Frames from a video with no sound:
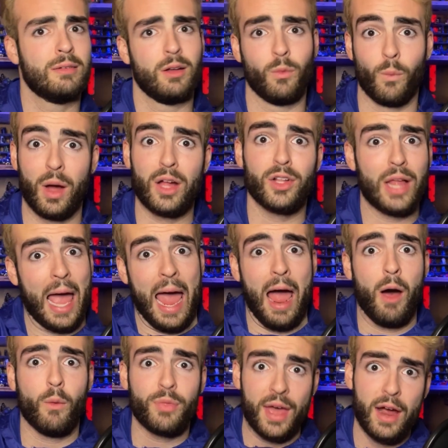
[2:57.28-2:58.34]
Well,
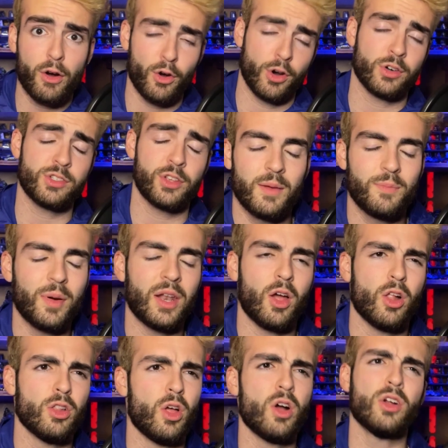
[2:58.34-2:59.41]
ow, that hurts.
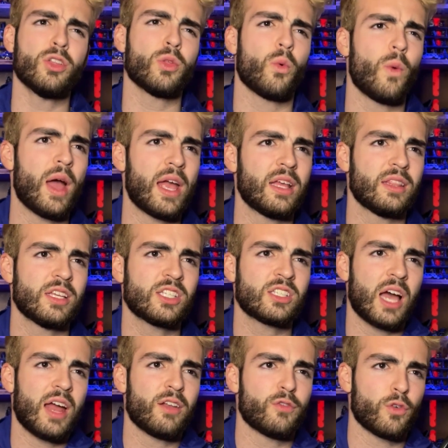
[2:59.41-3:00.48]
But along the way,
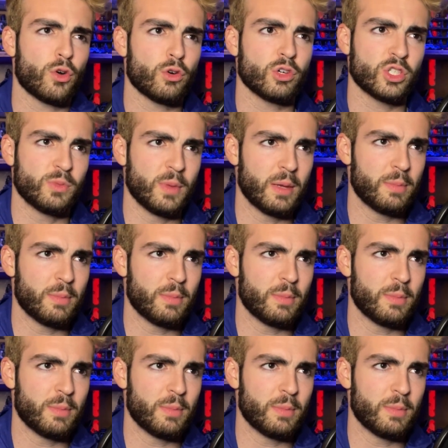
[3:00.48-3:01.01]
this kind of irked me